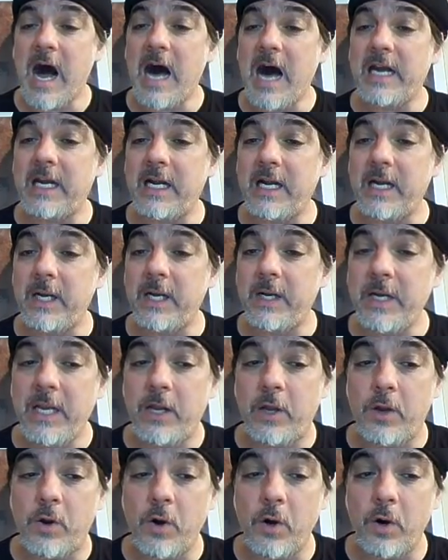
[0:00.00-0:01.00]

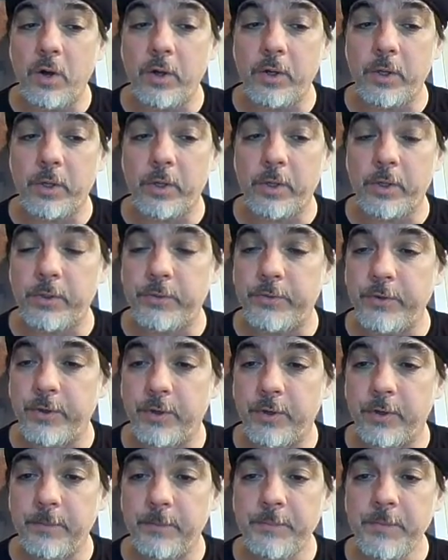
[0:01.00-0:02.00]

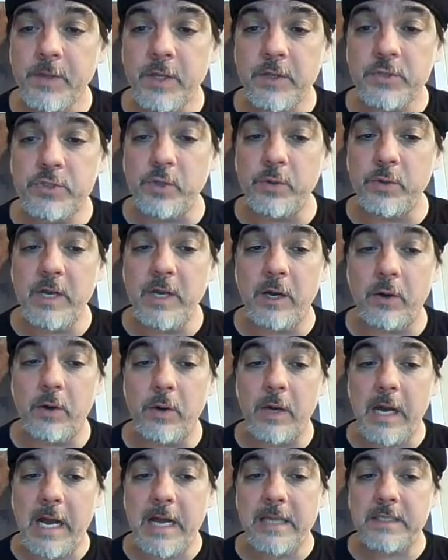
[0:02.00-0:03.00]
Arricordo. So
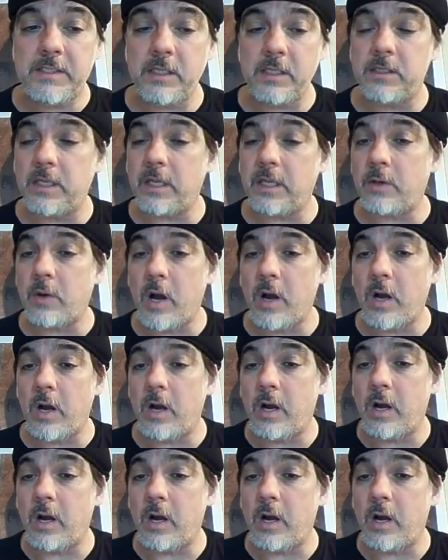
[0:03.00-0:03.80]
now, I said that